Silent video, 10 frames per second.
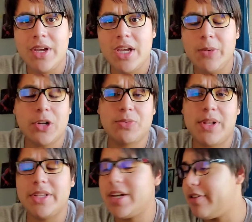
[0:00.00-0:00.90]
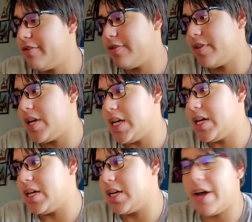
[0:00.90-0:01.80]
It works well enough.
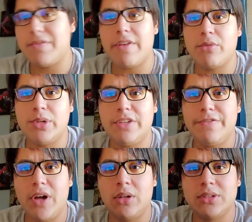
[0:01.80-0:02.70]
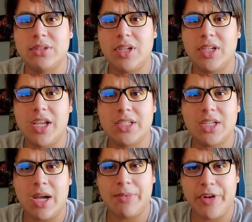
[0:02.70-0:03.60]
I've never really felt a need
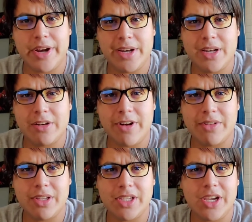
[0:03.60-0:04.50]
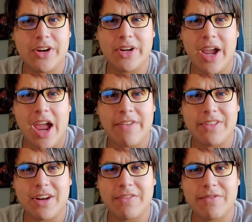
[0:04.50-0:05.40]
to upgrade it in around the year and a half
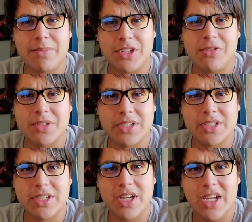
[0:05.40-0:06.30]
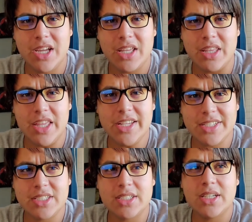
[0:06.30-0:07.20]
that I've been using
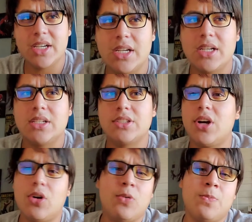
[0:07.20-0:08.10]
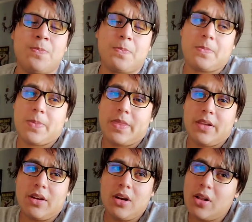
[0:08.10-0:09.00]
this. So,
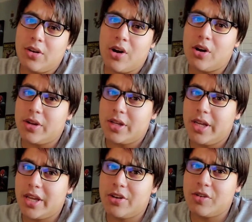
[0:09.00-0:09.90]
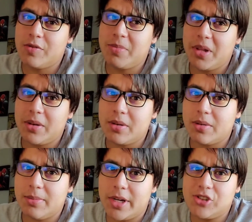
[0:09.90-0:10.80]
all in all, it could have been
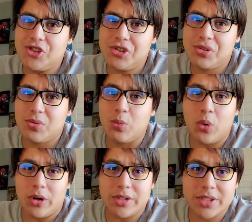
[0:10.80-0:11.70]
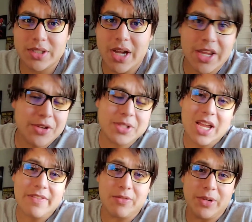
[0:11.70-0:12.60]
much worse. I used to
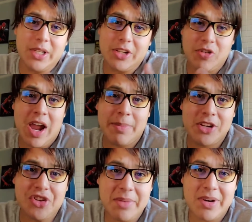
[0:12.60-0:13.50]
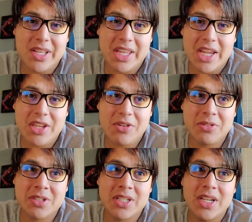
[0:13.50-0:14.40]
have a really crappy tripod that I
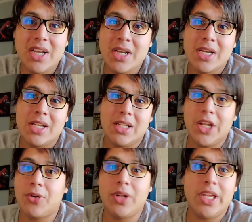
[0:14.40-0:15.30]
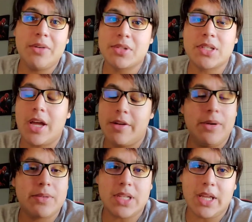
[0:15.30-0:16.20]
used. Literally, it was
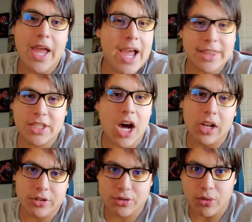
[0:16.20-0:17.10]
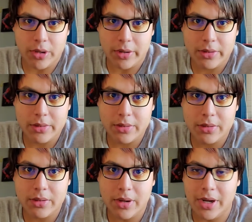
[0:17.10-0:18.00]
like at the dollar store
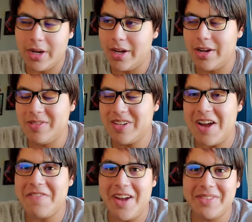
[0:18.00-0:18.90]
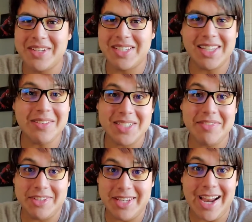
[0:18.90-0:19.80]
where I found this. I think it was
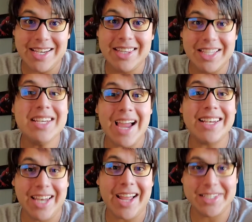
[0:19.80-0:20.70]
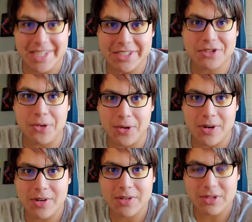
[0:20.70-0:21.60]
even the 99-cent store.